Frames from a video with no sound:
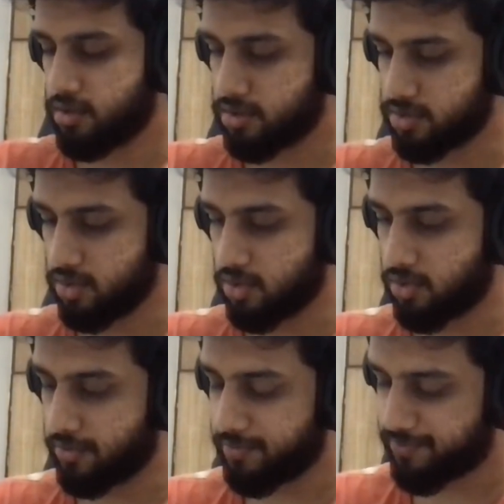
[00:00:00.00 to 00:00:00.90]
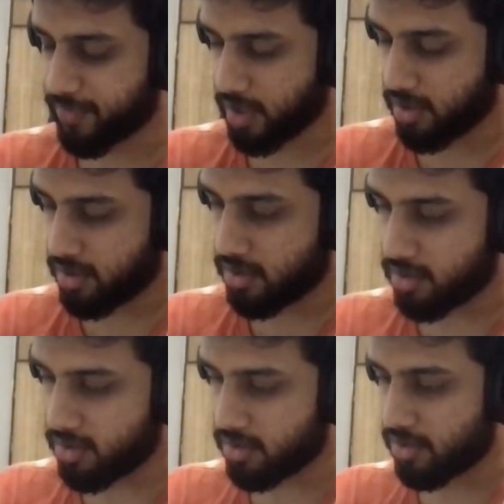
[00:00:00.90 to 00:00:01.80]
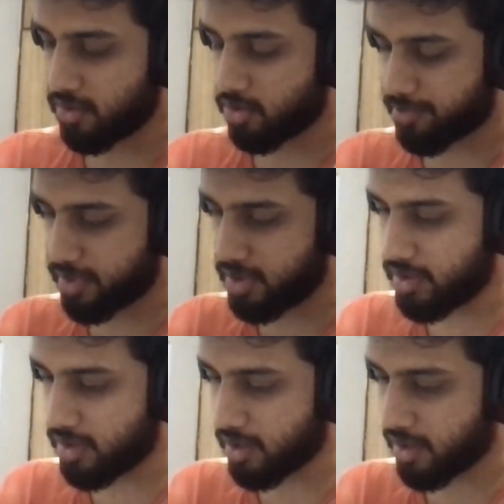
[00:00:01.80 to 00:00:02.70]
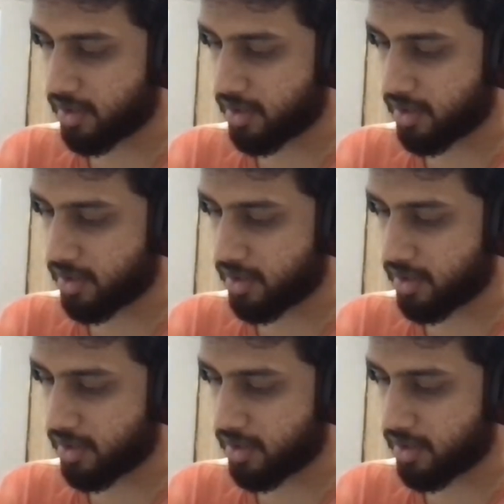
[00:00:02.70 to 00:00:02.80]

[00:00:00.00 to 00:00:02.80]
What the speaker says: So not P,